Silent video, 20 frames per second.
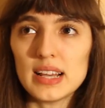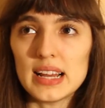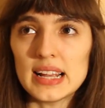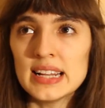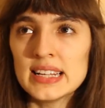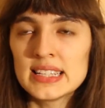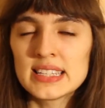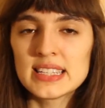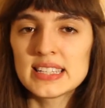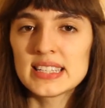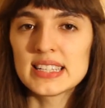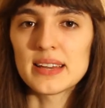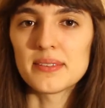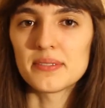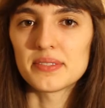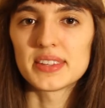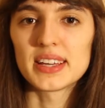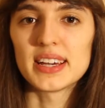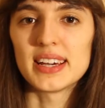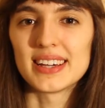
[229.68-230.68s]
it's the
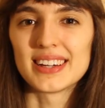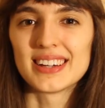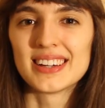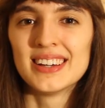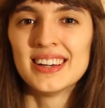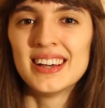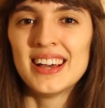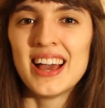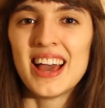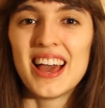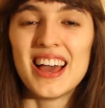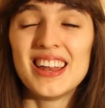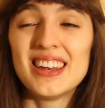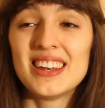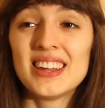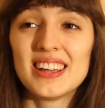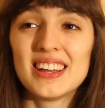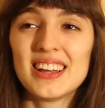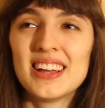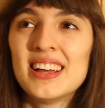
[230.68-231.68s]
same thing.
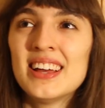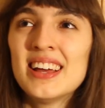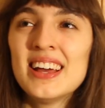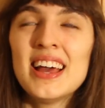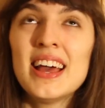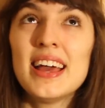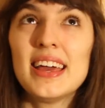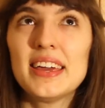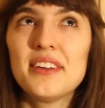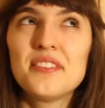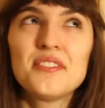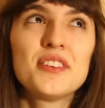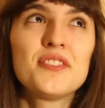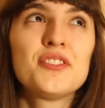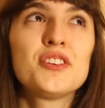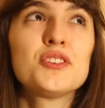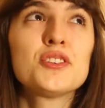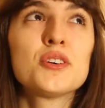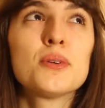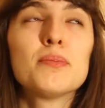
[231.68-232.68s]
And even
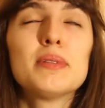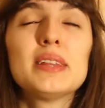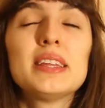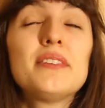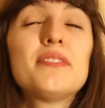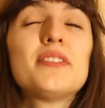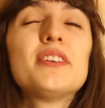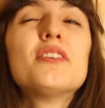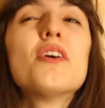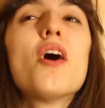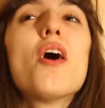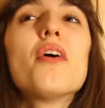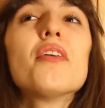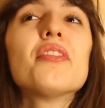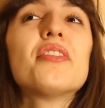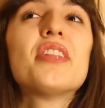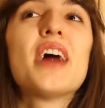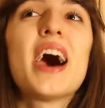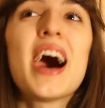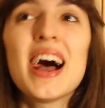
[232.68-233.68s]
if you don't believe in all
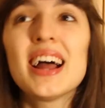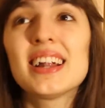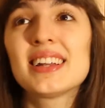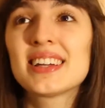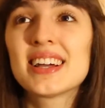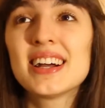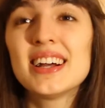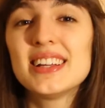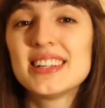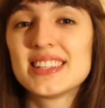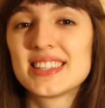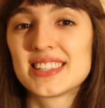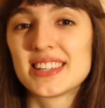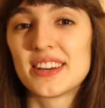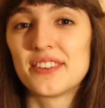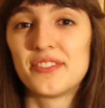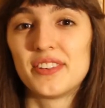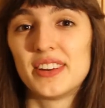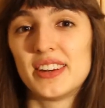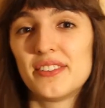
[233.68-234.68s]
that kind of
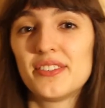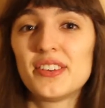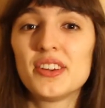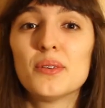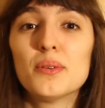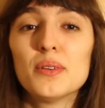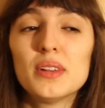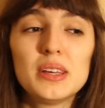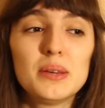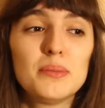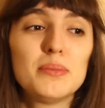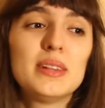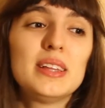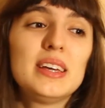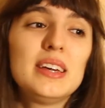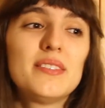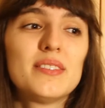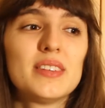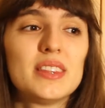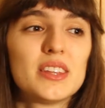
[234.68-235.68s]
stuff, and if you only
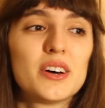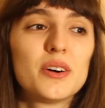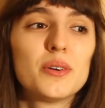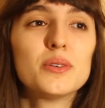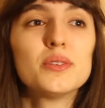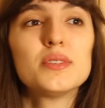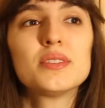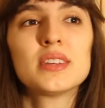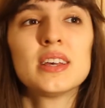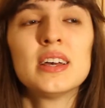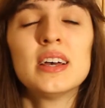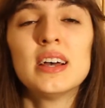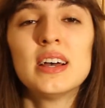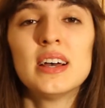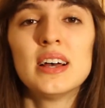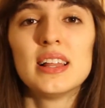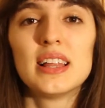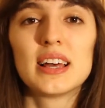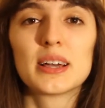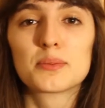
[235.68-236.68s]
believe in those
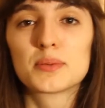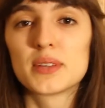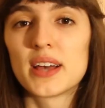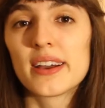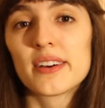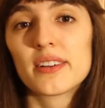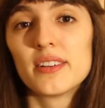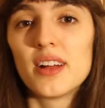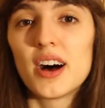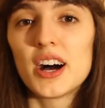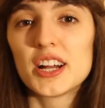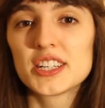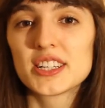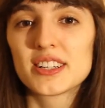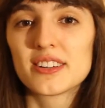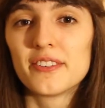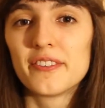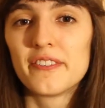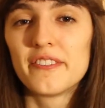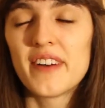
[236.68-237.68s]
like
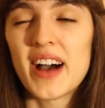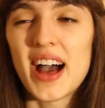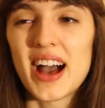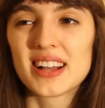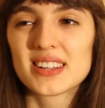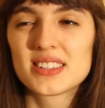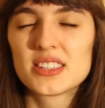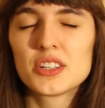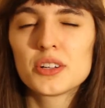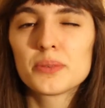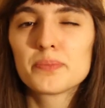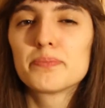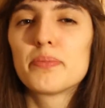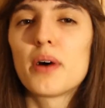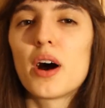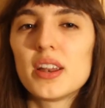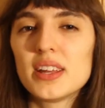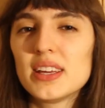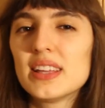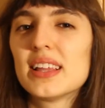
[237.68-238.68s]
psychological facts, your
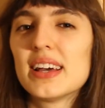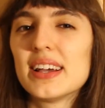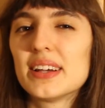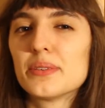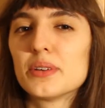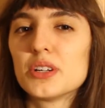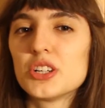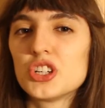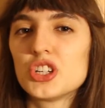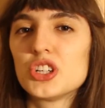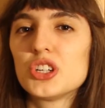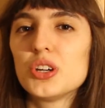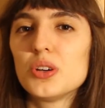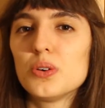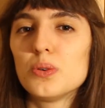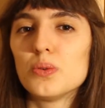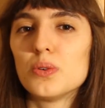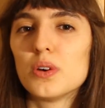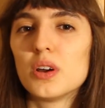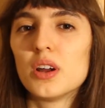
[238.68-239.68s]
body language
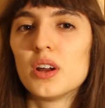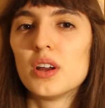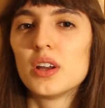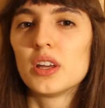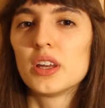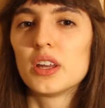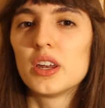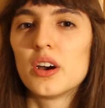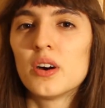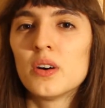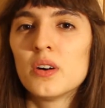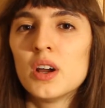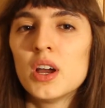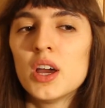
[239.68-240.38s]
too, you know?